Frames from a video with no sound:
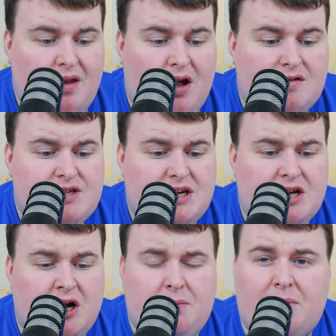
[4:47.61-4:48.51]
I've seen a
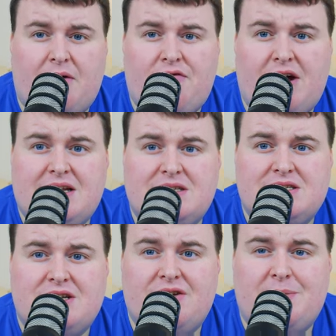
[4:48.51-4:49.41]
couple of my
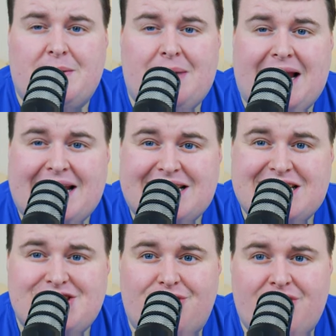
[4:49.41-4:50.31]
friends have been playing
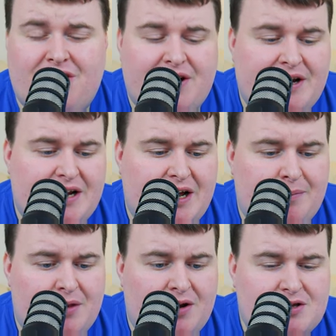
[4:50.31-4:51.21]
this online,
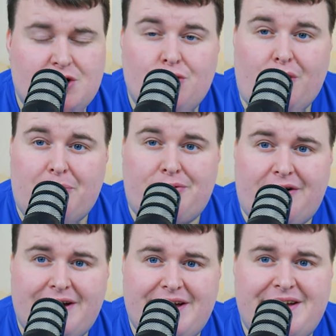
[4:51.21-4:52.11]
the likes of Luke
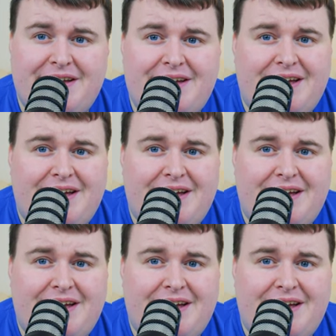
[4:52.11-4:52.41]
Pryor.